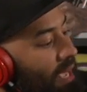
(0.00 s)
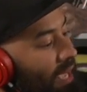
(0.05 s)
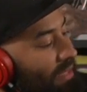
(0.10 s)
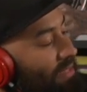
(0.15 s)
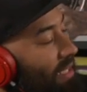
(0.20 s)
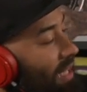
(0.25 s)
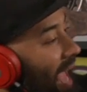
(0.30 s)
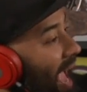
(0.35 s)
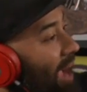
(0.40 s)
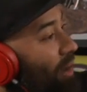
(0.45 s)

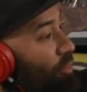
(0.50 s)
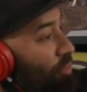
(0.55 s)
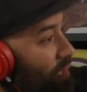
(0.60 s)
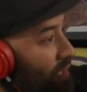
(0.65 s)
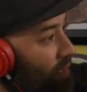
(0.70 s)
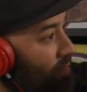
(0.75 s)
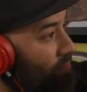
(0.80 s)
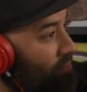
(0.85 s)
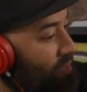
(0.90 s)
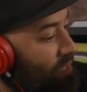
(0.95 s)
It's an
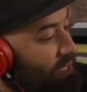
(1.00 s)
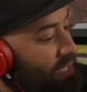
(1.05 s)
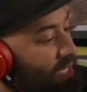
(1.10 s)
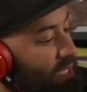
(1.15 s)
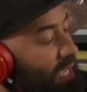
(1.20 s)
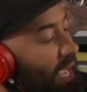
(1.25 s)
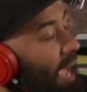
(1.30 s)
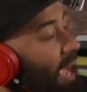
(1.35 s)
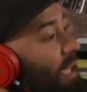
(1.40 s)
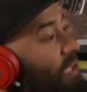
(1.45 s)
acronym.
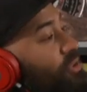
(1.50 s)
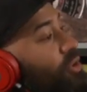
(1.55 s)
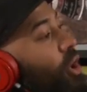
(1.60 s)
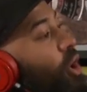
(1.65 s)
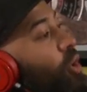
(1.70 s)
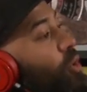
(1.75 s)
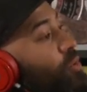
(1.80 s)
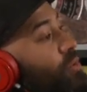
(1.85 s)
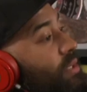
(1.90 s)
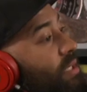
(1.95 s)

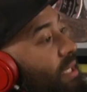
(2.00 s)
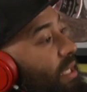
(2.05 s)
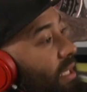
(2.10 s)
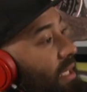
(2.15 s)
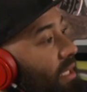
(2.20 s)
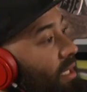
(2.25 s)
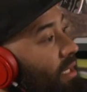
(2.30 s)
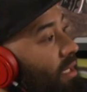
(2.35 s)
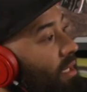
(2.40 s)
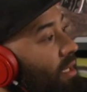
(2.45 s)

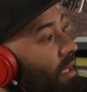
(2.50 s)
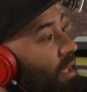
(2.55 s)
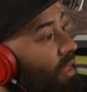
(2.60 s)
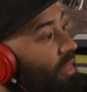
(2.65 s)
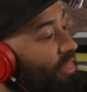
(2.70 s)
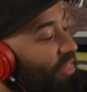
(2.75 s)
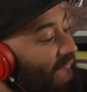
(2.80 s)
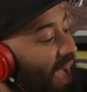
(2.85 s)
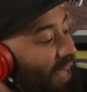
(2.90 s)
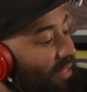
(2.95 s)
THOT.
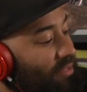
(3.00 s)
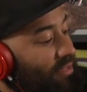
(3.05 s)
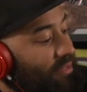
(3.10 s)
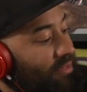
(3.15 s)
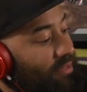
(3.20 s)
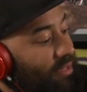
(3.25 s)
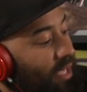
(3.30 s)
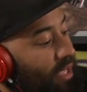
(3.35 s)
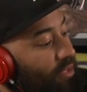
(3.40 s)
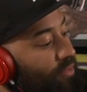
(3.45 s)
Thoughts. It
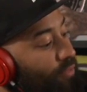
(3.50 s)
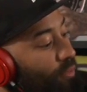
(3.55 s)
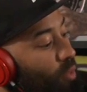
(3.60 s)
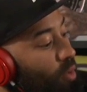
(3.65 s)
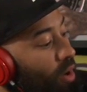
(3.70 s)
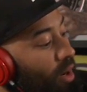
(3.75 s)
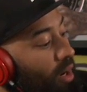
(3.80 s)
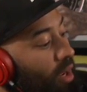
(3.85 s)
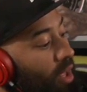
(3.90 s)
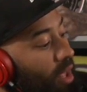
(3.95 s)
stands
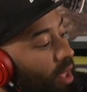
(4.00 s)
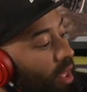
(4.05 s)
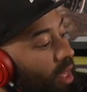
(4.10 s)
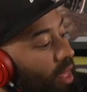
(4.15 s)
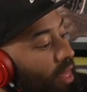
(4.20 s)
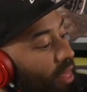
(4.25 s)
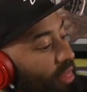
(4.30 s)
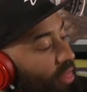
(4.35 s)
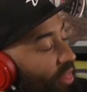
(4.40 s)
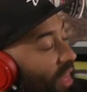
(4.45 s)
for
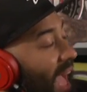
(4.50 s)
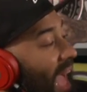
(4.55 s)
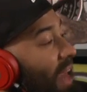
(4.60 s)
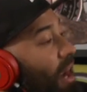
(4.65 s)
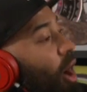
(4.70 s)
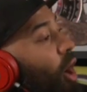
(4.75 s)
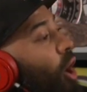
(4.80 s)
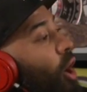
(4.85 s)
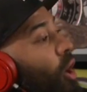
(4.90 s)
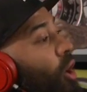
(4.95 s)

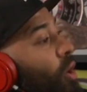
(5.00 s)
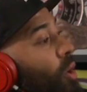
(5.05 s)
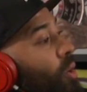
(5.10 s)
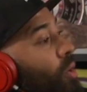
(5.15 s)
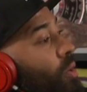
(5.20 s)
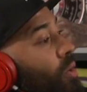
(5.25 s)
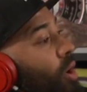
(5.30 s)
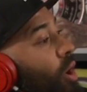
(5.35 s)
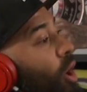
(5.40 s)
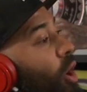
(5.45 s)
that
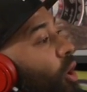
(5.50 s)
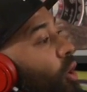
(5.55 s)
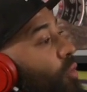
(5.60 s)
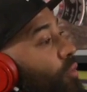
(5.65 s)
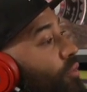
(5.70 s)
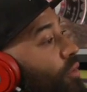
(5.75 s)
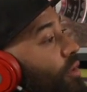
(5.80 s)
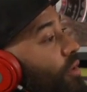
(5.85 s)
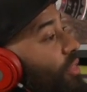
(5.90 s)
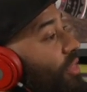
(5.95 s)
hoe
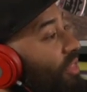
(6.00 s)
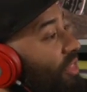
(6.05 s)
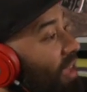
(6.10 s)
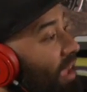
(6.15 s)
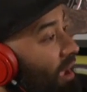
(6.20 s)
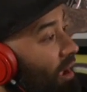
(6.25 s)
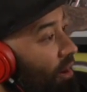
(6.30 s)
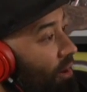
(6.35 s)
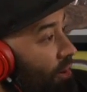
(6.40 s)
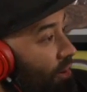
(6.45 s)
over
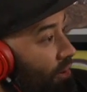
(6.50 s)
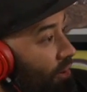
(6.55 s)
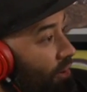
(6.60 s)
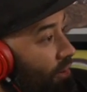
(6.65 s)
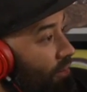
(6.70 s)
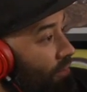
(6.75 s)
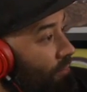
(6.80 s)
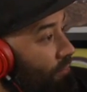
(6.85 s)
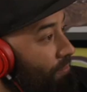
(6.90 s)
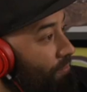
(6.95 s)
there.
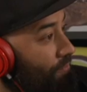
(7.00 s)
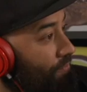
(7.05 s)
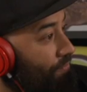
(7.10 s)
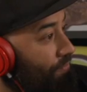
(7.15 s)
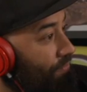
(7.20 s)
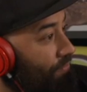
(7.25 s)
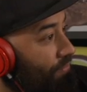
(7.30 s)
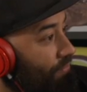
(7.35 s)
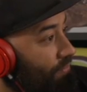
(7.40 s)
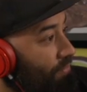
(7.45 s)

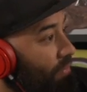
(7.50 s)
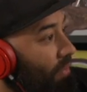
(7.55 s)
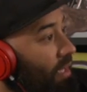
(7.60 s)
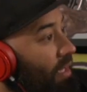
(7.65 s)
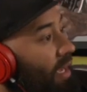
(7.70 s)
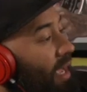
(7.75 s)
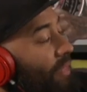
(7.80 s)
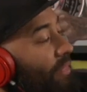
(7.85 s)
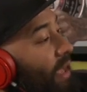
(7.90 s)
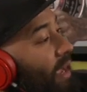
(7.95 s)

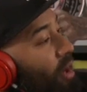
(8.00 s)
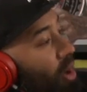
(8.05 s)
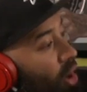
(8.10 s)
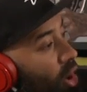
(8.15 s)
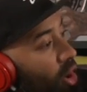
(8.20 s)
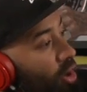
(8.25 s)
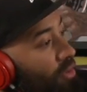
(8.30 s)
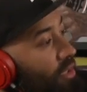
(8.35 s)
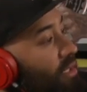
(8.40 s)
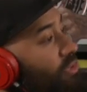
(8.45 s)
And they
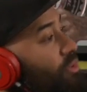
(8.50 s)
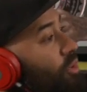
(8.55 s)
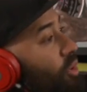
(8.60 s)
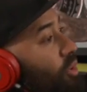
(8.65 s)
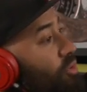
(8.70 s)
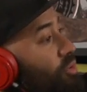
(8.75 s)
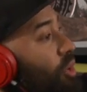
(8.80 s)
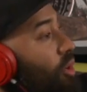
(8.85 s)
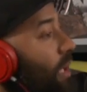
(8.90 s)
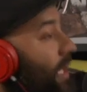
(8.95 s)
call these
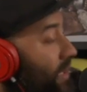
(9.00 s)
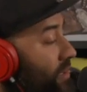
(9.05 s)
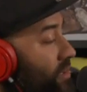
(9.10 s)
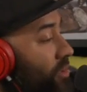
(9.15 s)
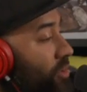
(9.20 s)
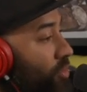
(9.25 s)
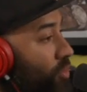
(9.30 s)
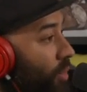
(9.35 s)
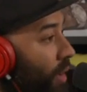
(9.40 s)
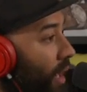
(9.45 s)
girls on
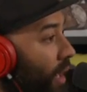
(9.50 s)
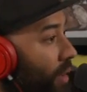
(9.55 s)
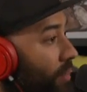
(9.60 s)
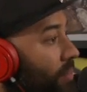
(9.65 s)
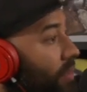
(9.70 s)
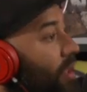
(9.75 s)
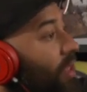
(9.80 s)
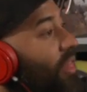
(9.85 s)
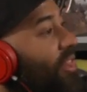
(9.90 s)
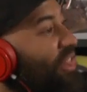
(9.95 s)
Instagram
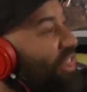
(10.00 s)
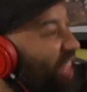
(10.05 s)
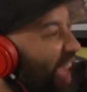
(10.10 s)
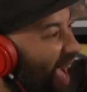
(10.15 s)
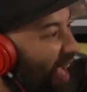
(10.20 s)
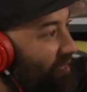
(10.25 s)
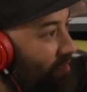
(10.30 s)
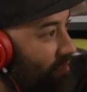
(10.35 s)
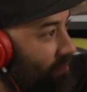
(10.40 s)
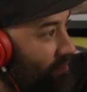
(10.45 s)

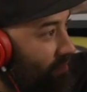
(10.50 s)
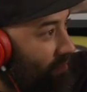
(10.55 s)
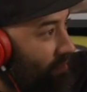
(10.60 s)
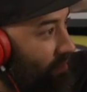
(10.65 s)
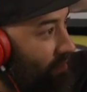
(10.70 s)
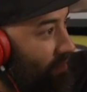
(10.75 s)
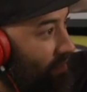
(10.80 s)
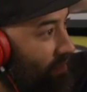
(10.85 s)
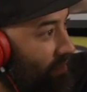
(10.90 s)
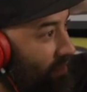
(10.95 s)
thoughts.
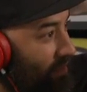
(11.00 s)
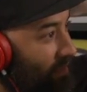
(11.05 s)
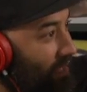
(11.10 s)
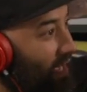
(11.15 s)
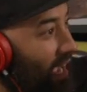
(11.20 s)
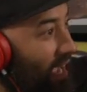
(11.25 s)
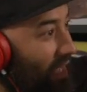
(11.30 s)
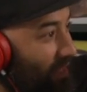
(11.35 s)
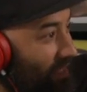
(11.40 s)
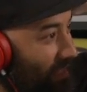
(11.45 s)

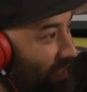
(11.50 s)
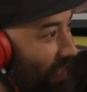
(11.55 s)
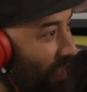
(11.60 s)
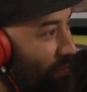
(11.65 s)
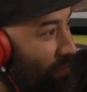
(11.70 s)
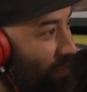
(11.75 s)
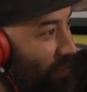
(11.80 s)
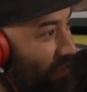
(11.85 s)
Look how you looking at me.